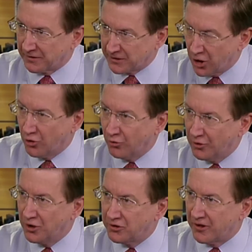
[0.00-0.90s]
to go
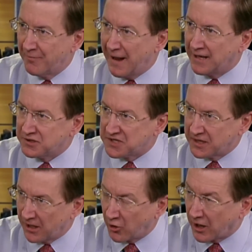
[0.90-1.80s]
to the mat and
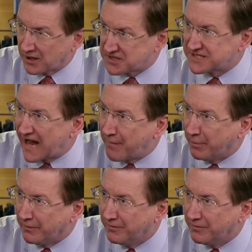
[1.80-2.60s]
say, okay, let's stop it.